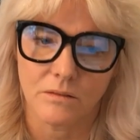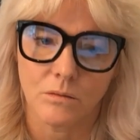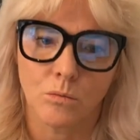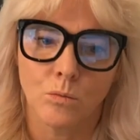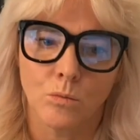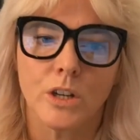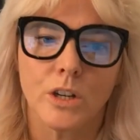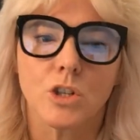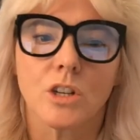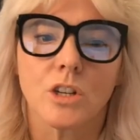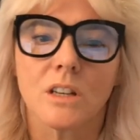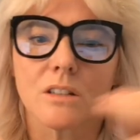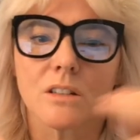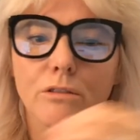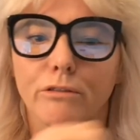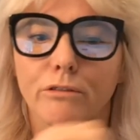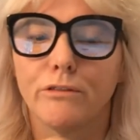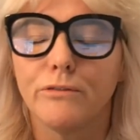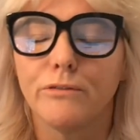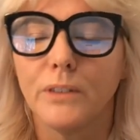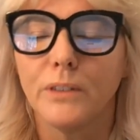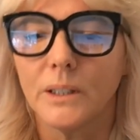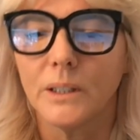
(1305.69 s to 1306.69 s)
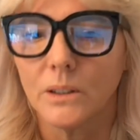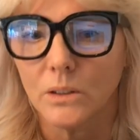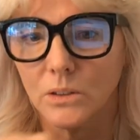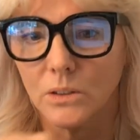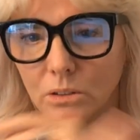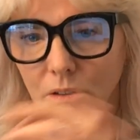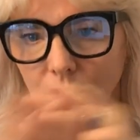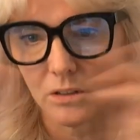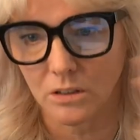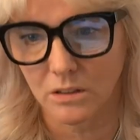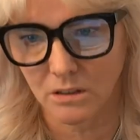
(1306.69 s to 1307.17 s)
which is
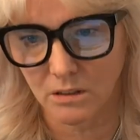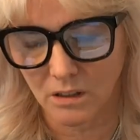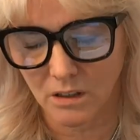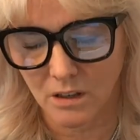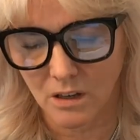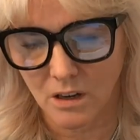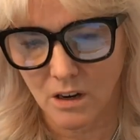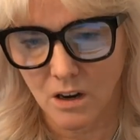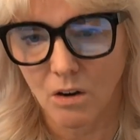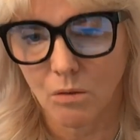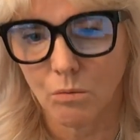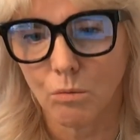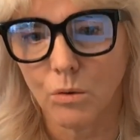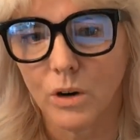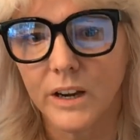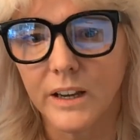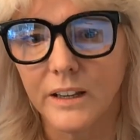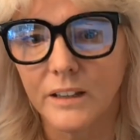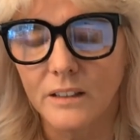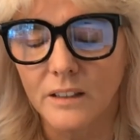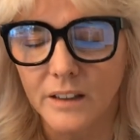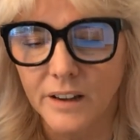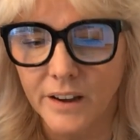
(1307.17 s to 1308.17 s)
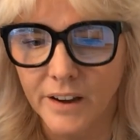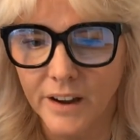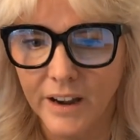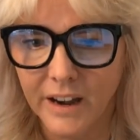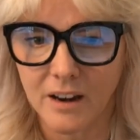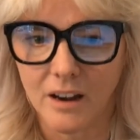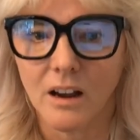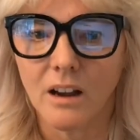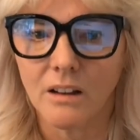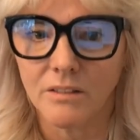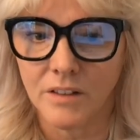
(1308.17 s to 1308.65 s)
filled with
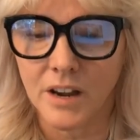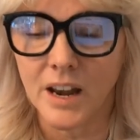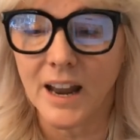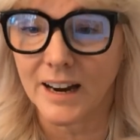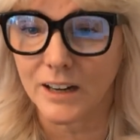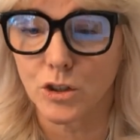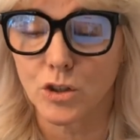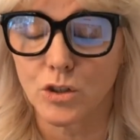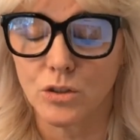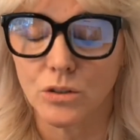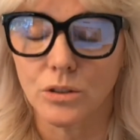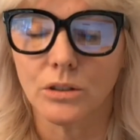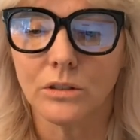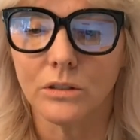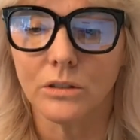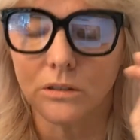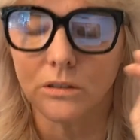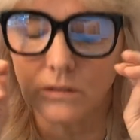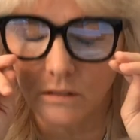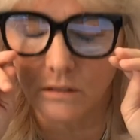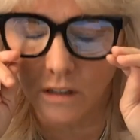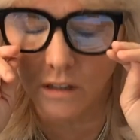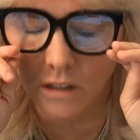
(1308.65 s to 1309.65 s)
national